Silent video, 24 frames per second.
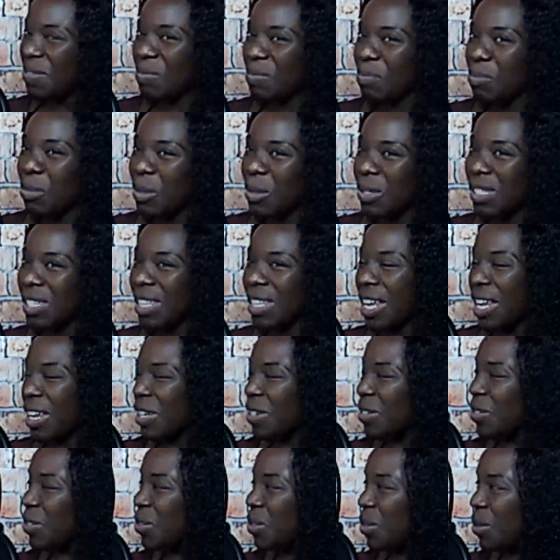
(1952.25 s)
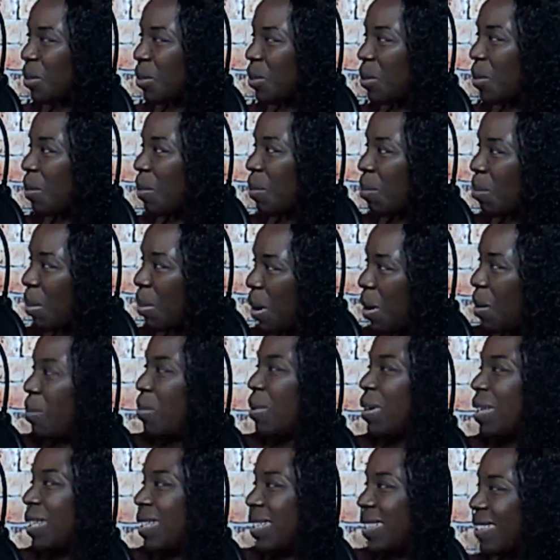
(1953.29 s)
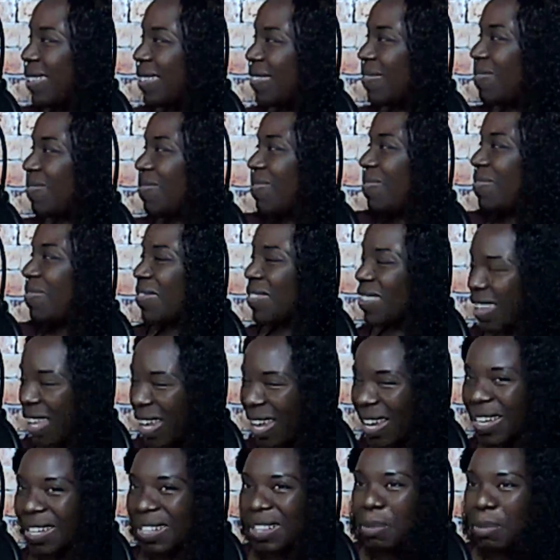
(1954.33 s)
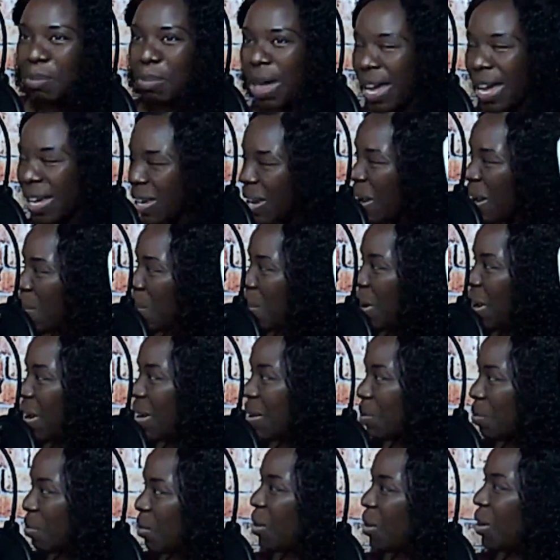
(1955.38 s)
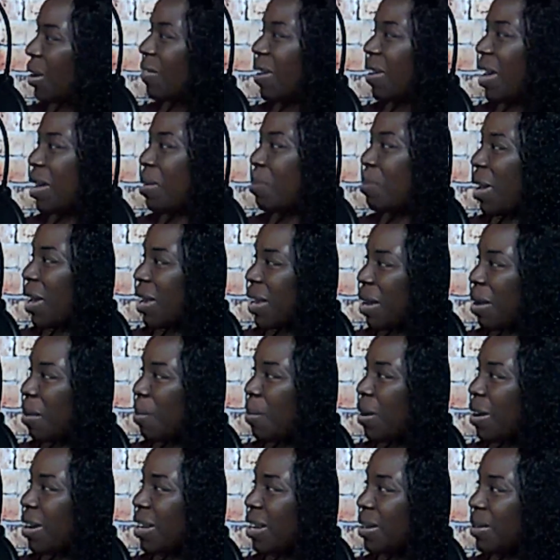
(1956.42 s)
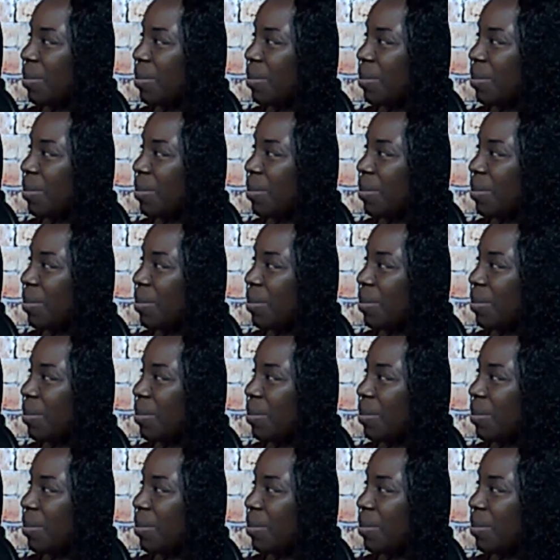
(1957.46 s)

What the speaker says: music that gets you pumping. Like the backyard party. You ever had a backyard party?